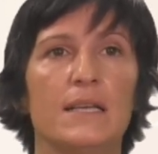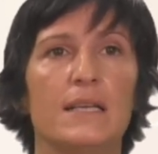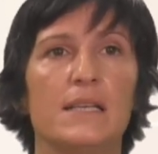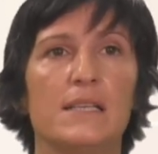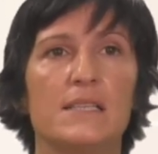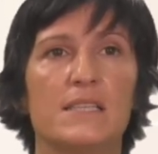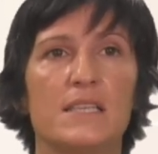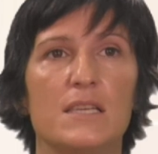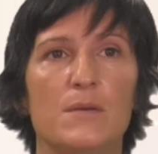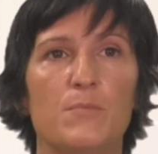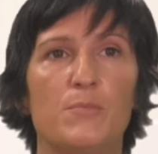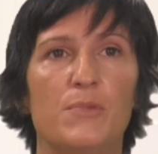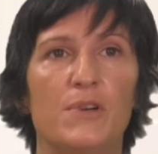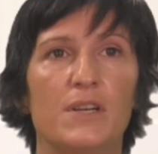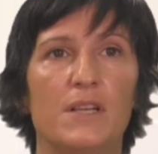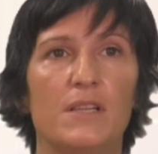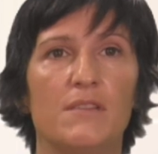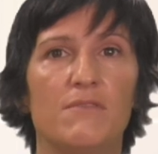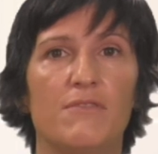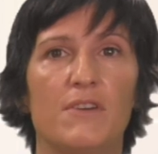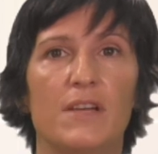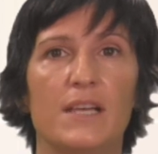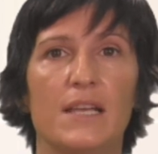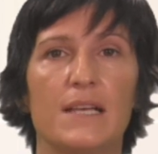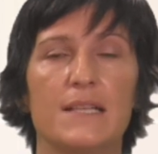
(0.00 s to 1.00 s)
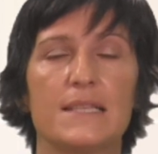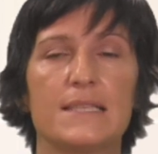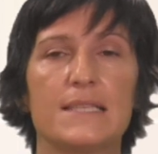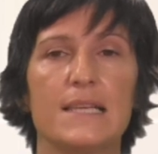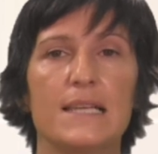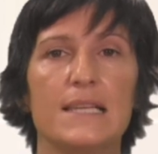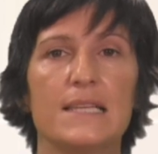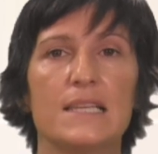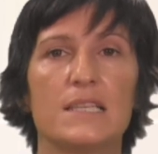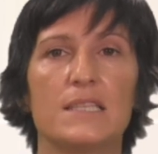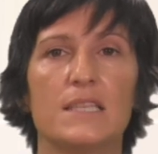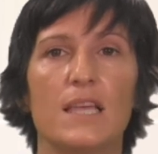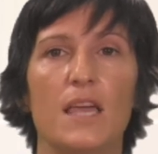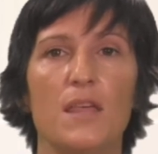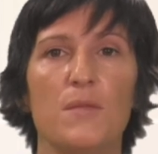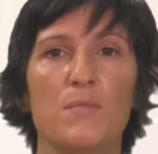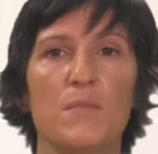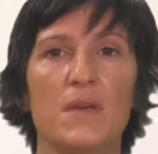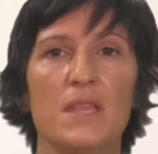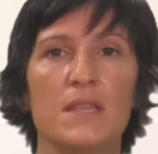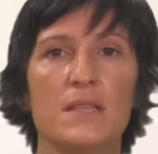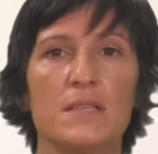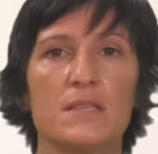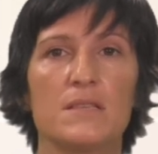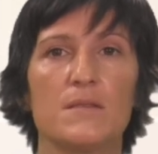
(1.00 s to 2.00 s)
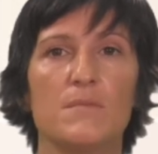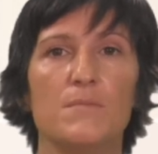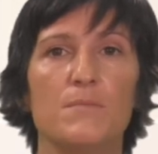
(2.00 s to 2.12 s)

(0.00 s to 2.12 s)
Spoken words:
separate financial statements,